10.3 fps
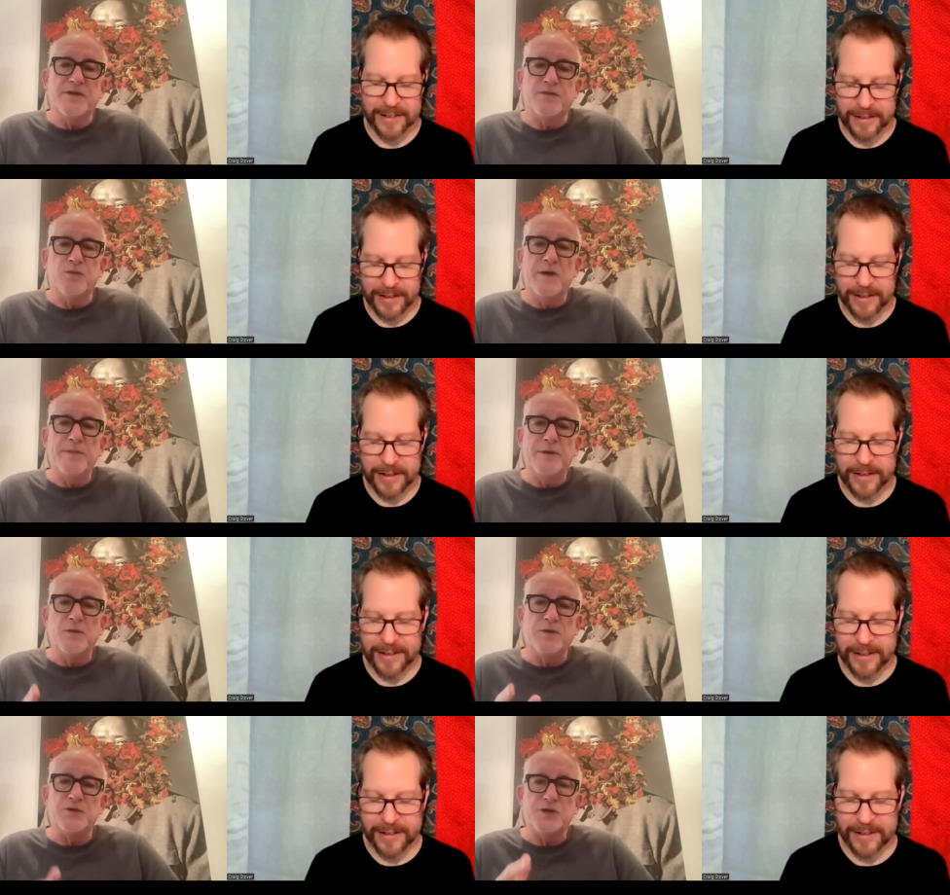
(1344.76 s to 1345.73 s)
Speaker 1: of
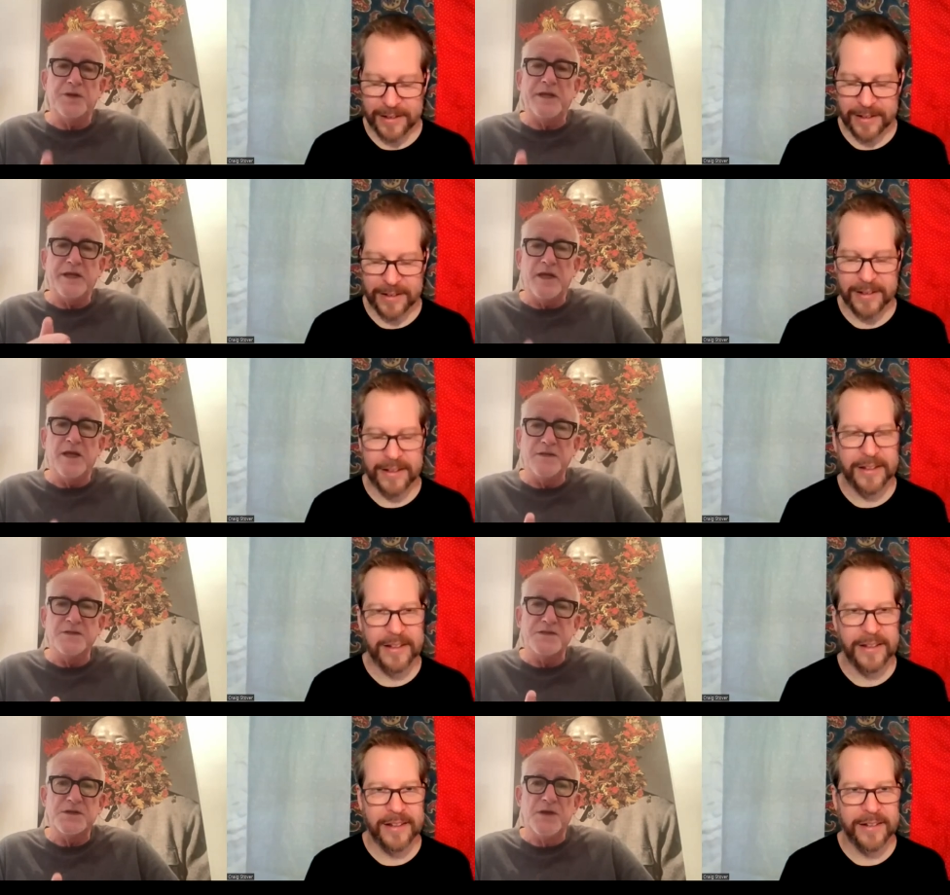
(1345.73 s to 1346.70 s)
women with shooting
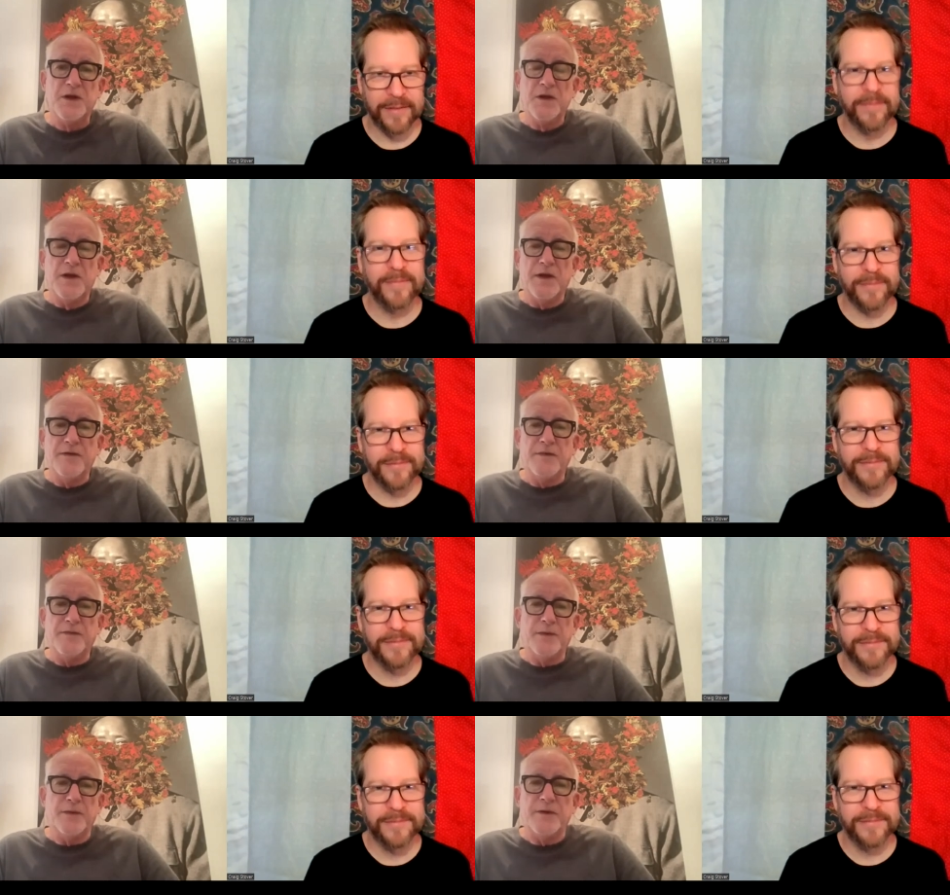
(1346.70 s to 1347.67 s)
guns, mm-hmm.
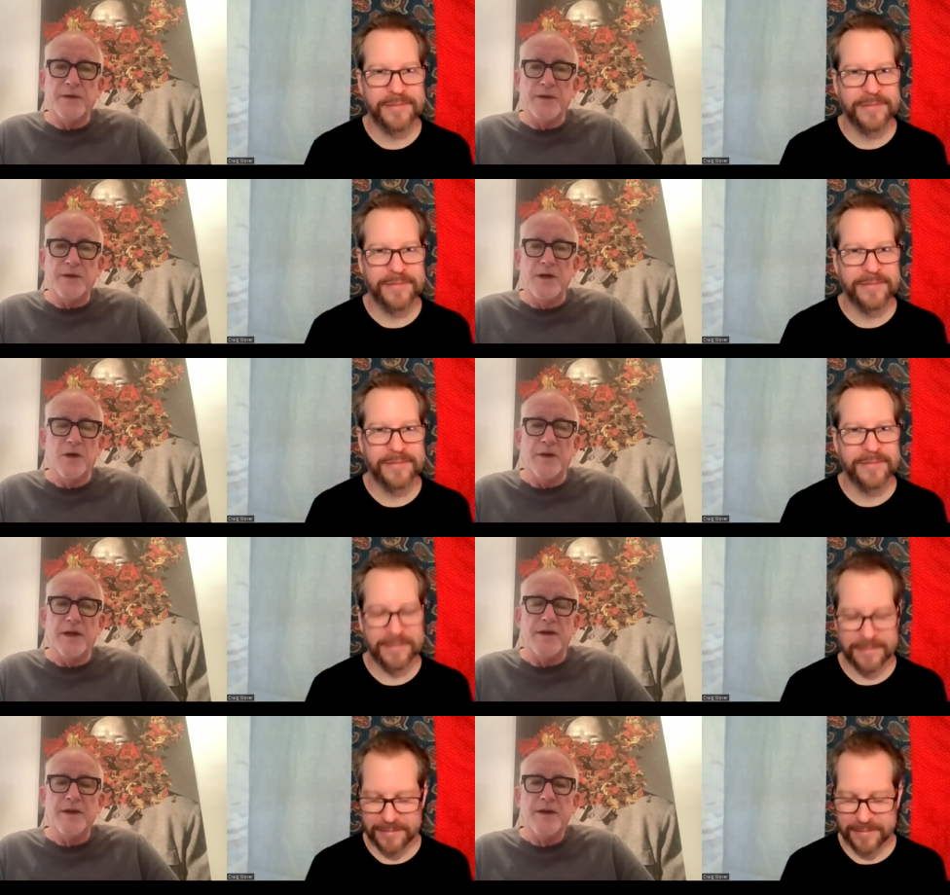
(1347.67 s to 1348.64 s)
you know,
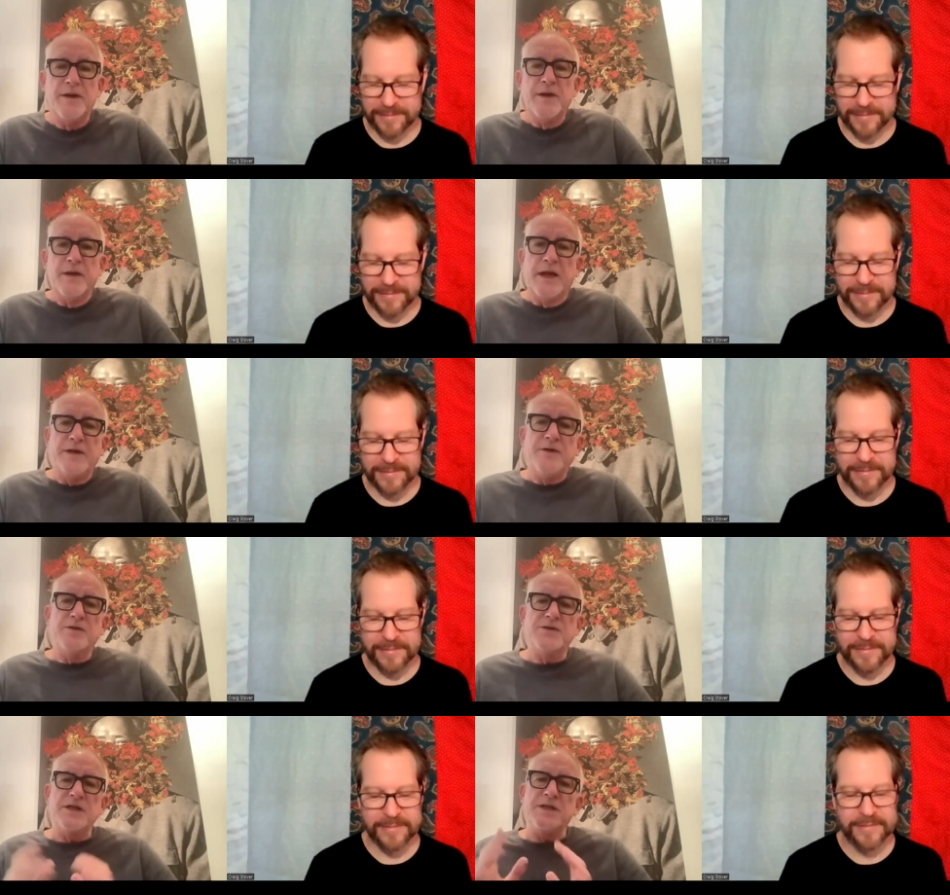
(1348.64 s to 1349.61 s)
and and
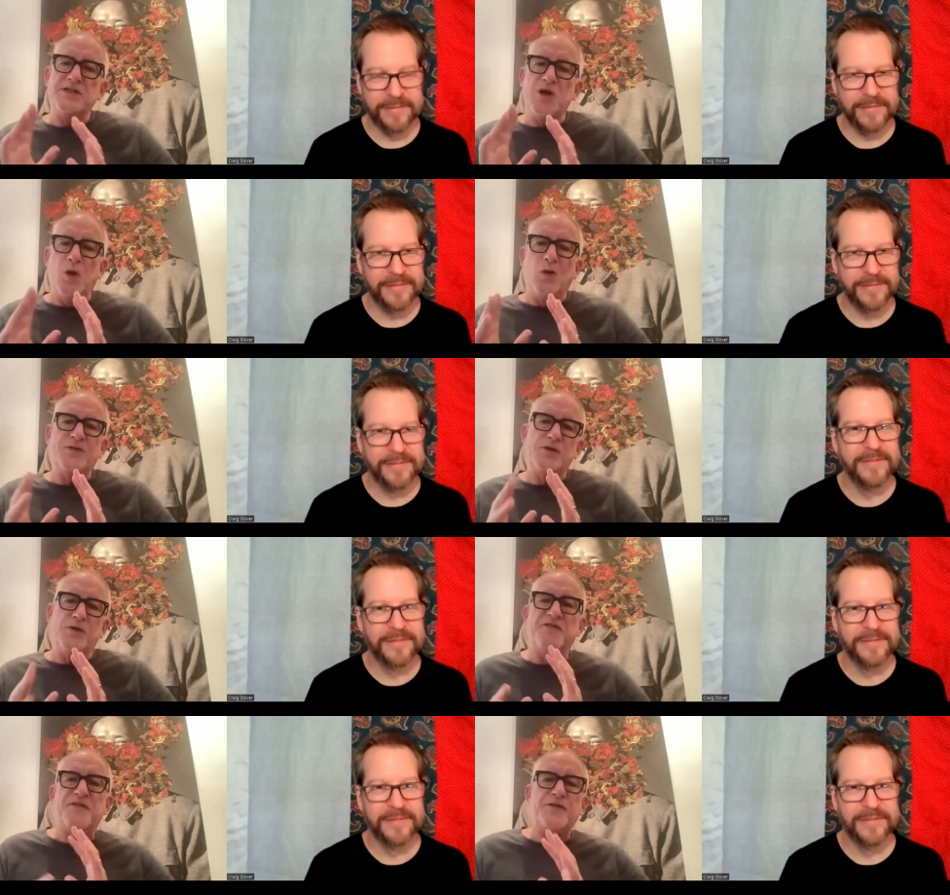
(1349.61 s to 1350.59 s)
using these old
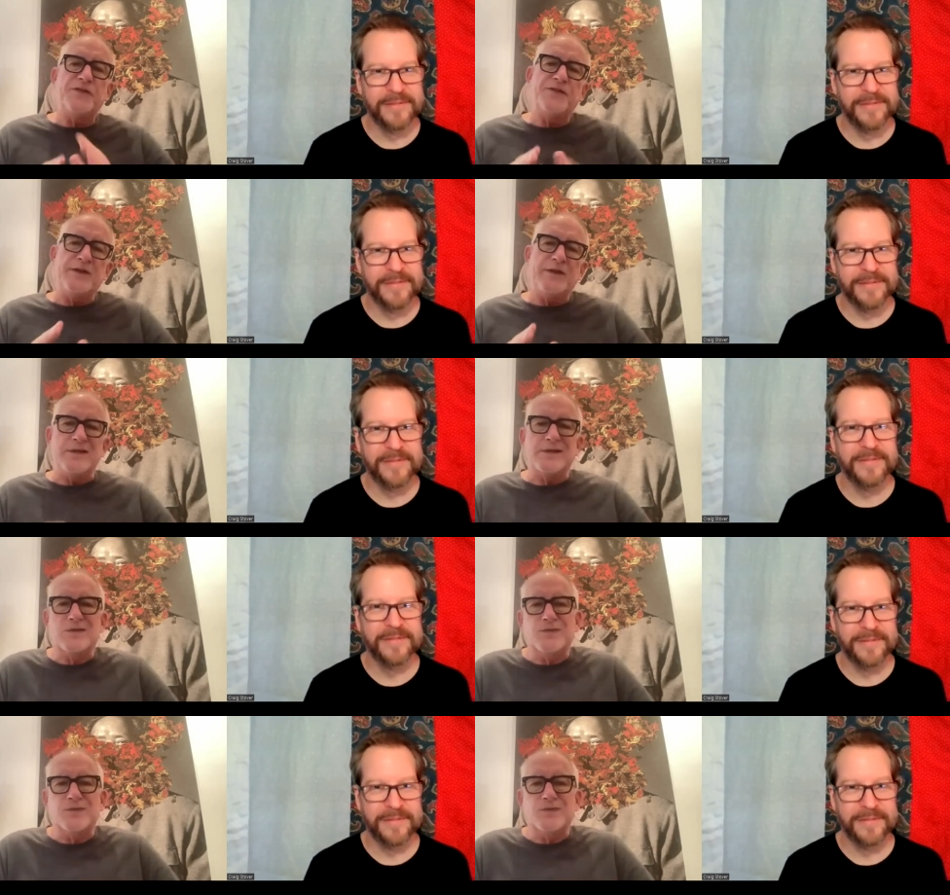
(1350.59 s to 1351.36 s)
sort of '50s